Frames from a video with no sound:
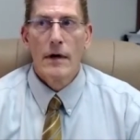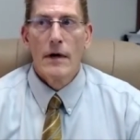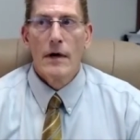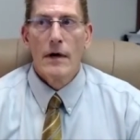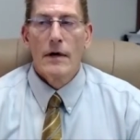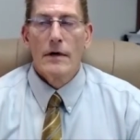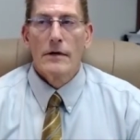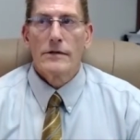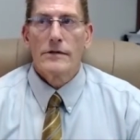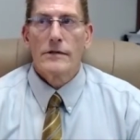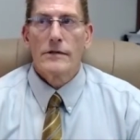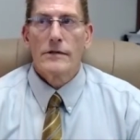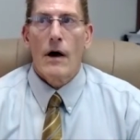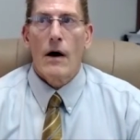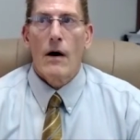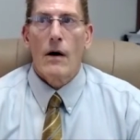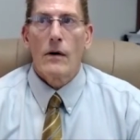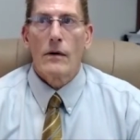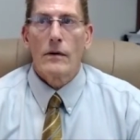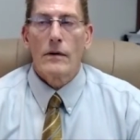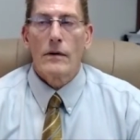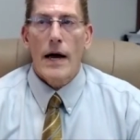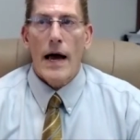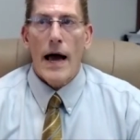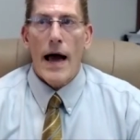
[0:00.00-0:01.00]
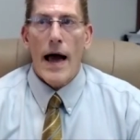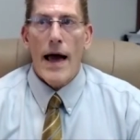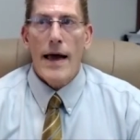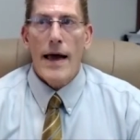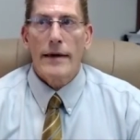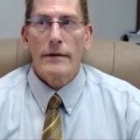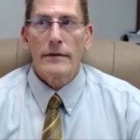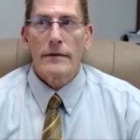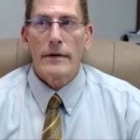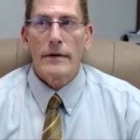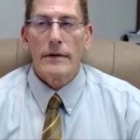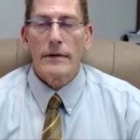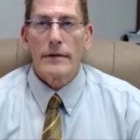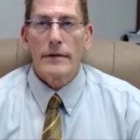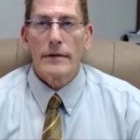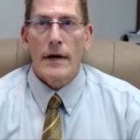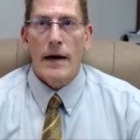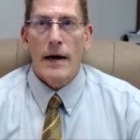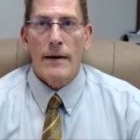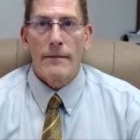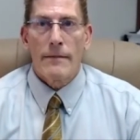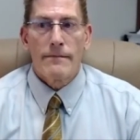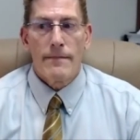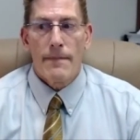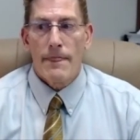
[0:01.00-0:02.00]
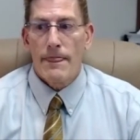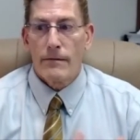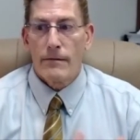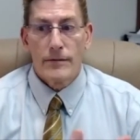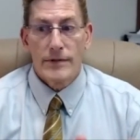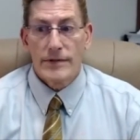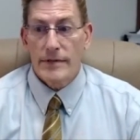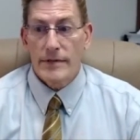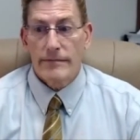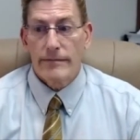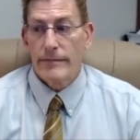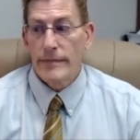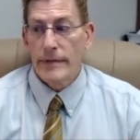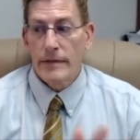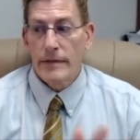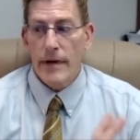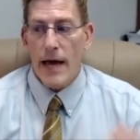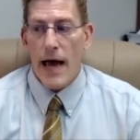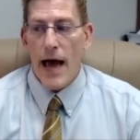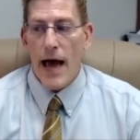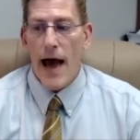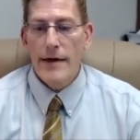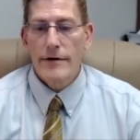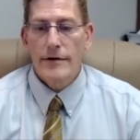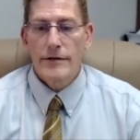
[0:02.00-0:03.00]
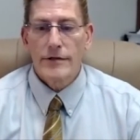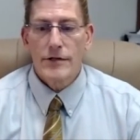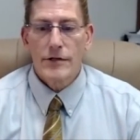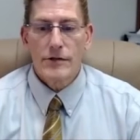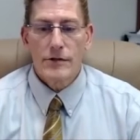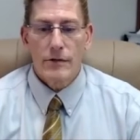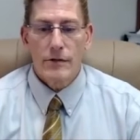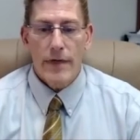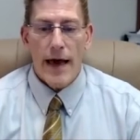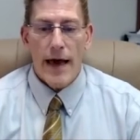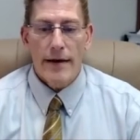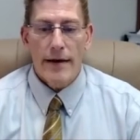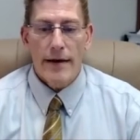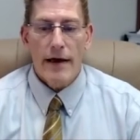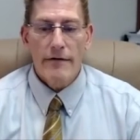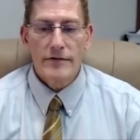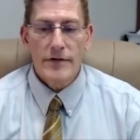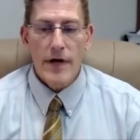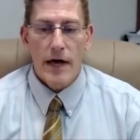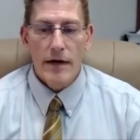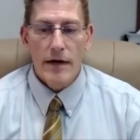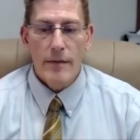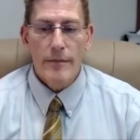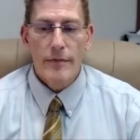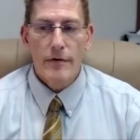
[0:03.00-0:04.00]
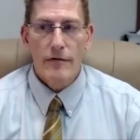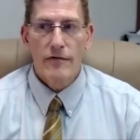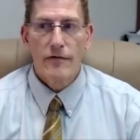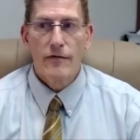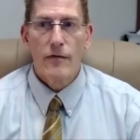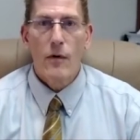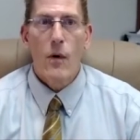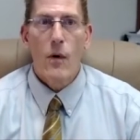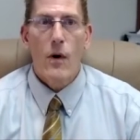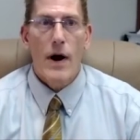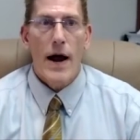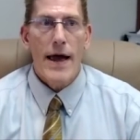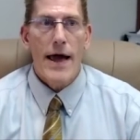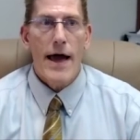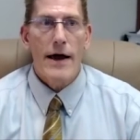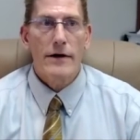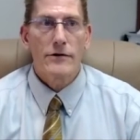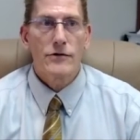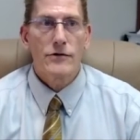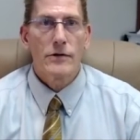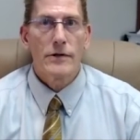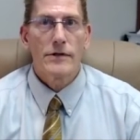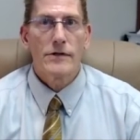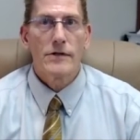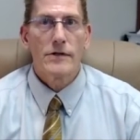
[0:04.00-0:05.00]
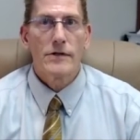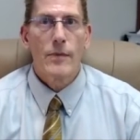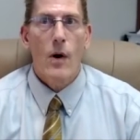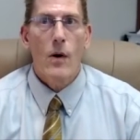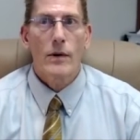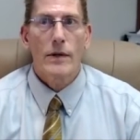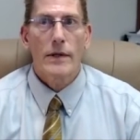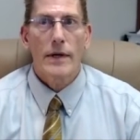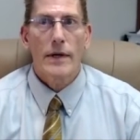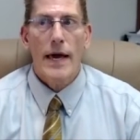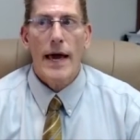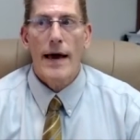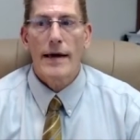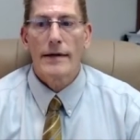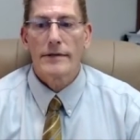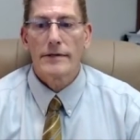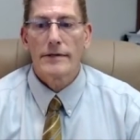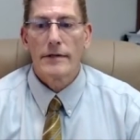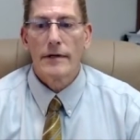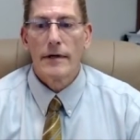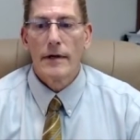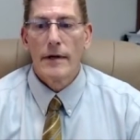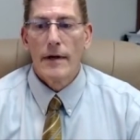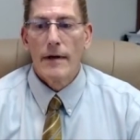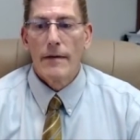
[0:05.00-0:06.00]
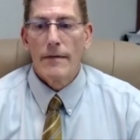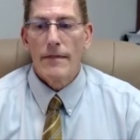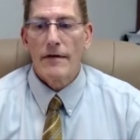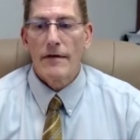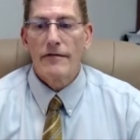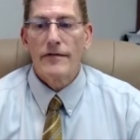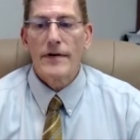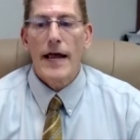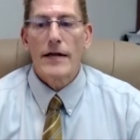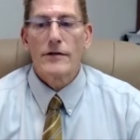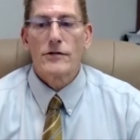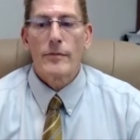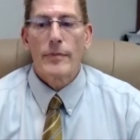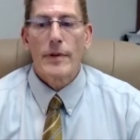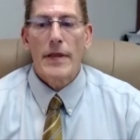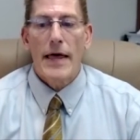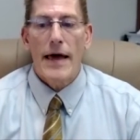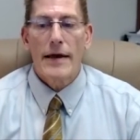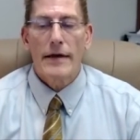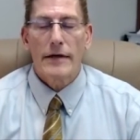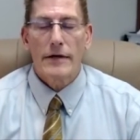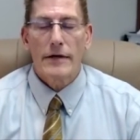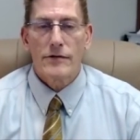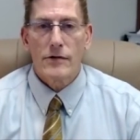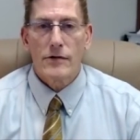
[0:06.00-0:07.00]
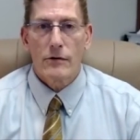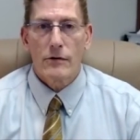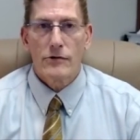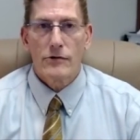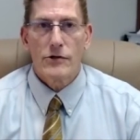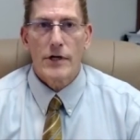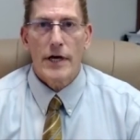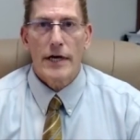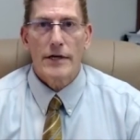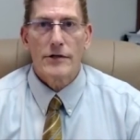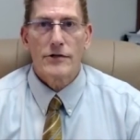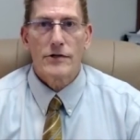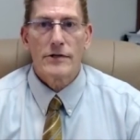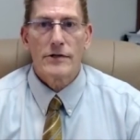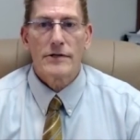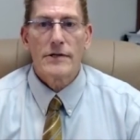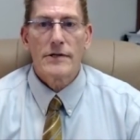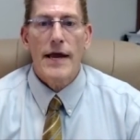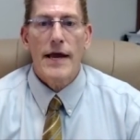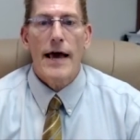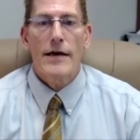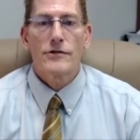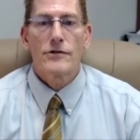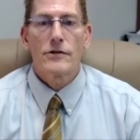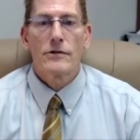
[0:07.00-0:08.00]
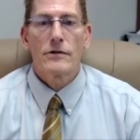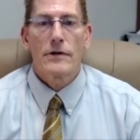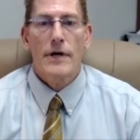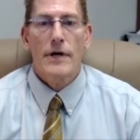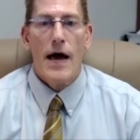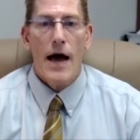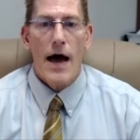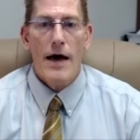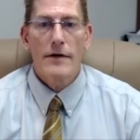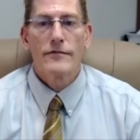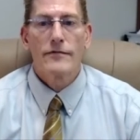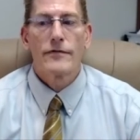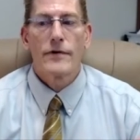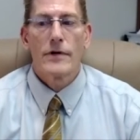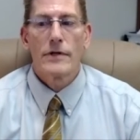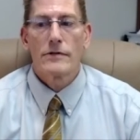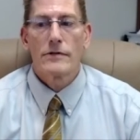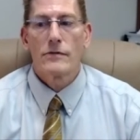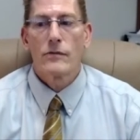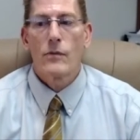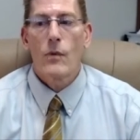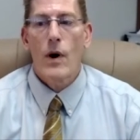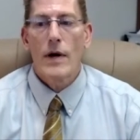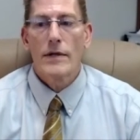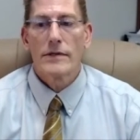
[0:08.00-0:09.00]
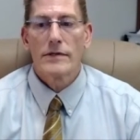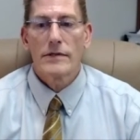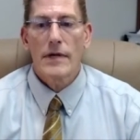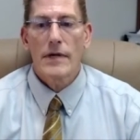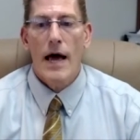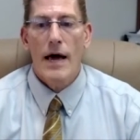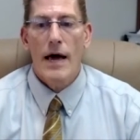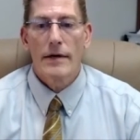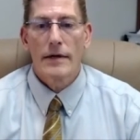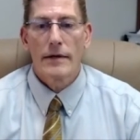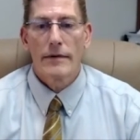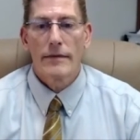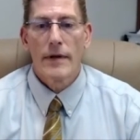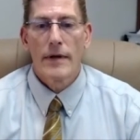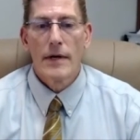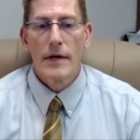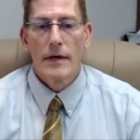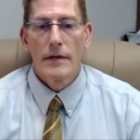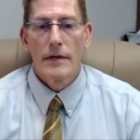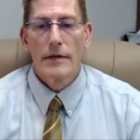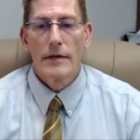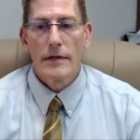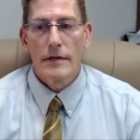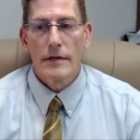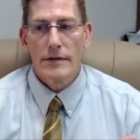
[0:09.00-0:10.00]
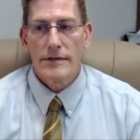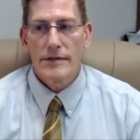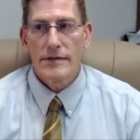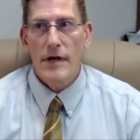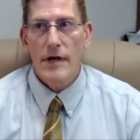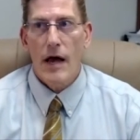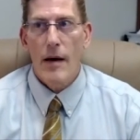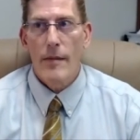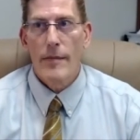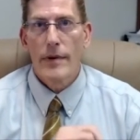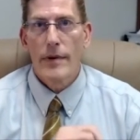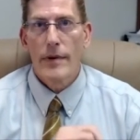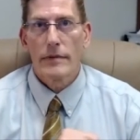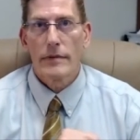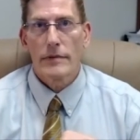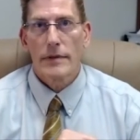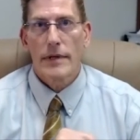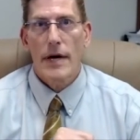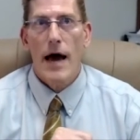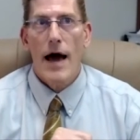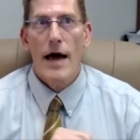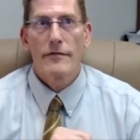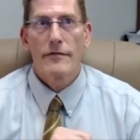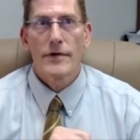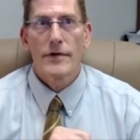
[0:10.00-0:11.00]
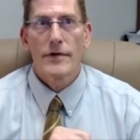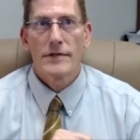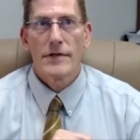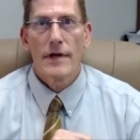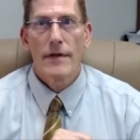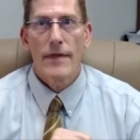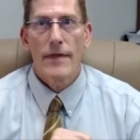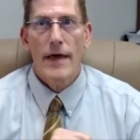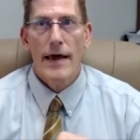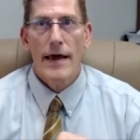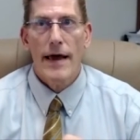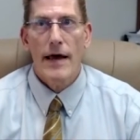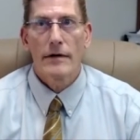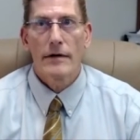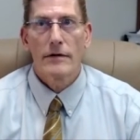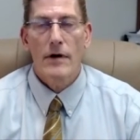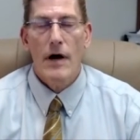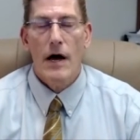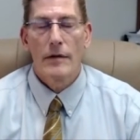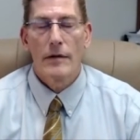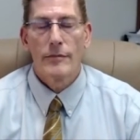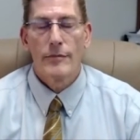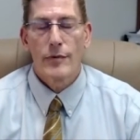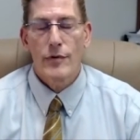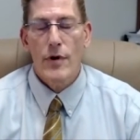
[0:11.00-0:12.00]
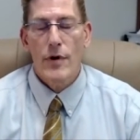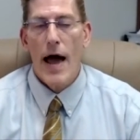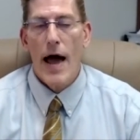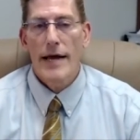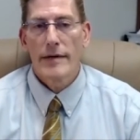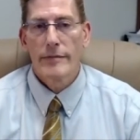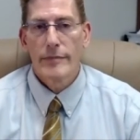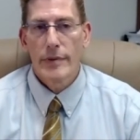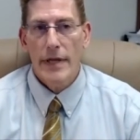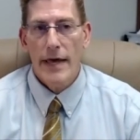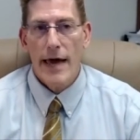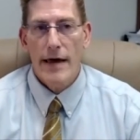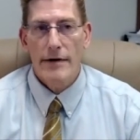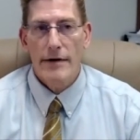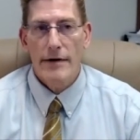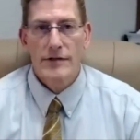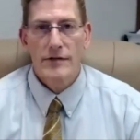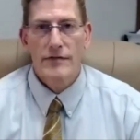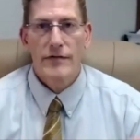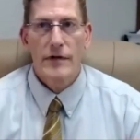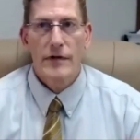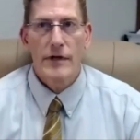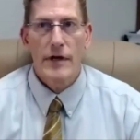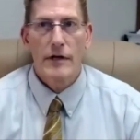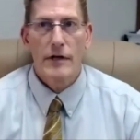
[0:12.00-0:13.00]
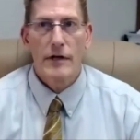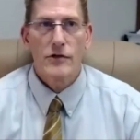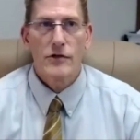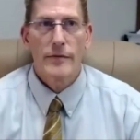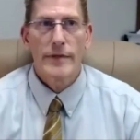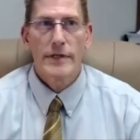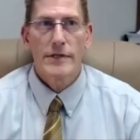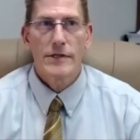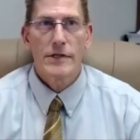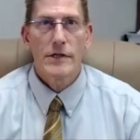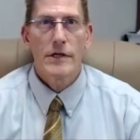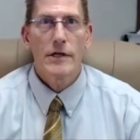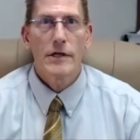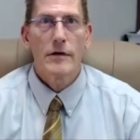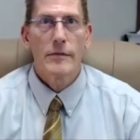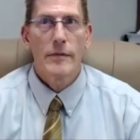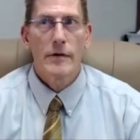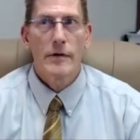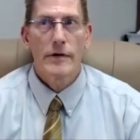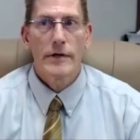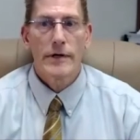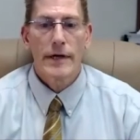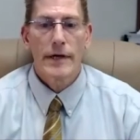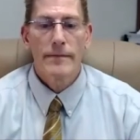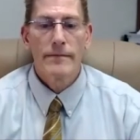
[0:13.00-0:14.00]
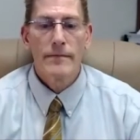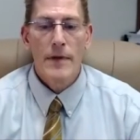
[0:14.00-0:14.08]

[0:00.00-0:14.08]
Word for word: So I um, was you know, honored to do that. I've done it before. I actually spoke at the Financial Planning Association's national conference once on a little sub conference that they had called Pride Planners for the LGBT community